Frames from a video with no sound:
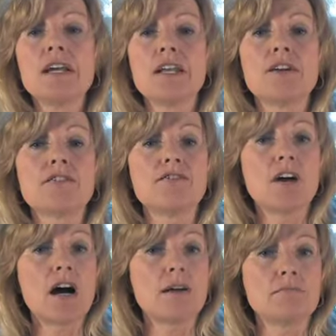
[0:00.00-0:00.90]

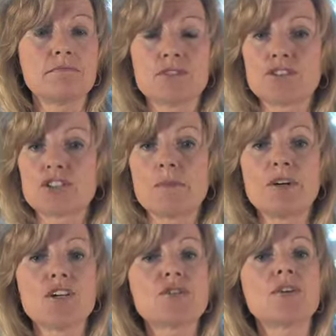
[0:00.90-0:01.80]

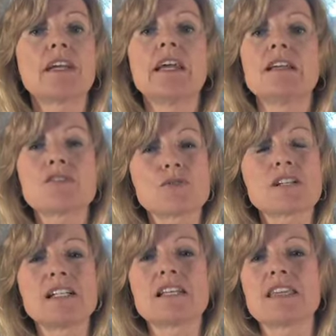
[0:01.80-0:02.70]
Strawberry shortcakes, those
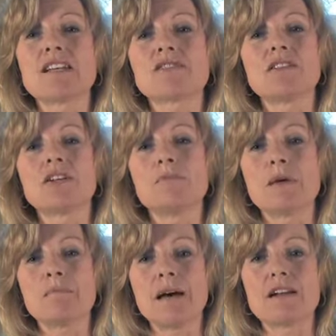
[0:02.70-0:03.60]
kinds of things are a little
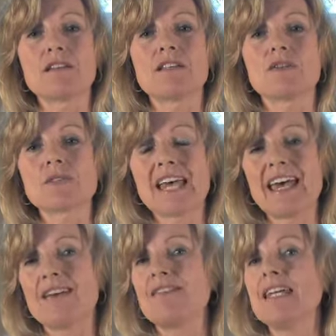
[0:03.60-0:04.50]
bit better than those
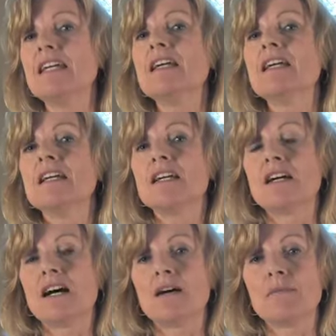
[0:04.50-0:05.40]
heavy,
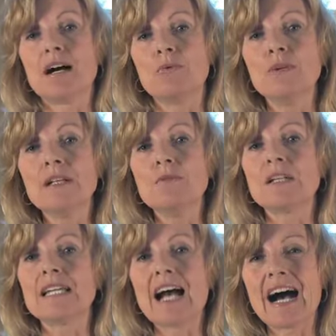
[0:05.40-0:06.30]
really,
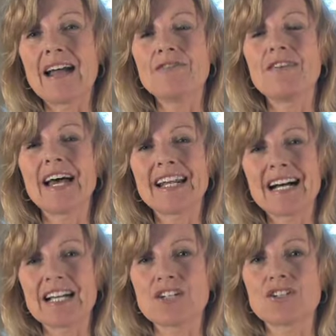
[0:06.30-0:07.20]
really high fat,
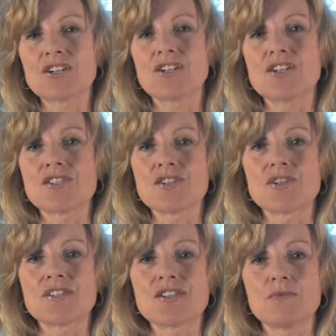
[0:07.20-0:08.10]
high sugar
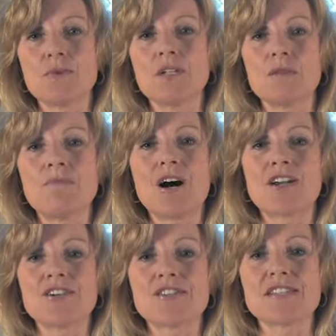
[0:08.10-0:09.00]
desserts that really
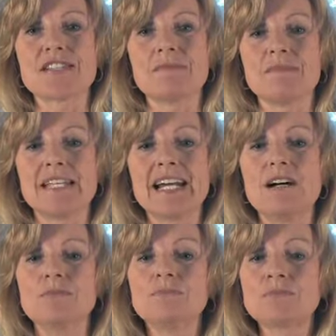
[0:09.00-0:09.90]
bog your system
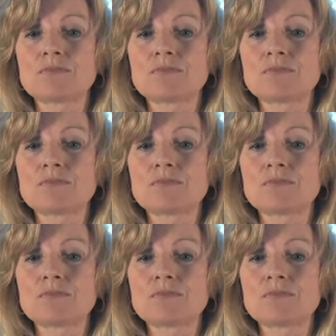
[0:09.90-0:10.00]
down.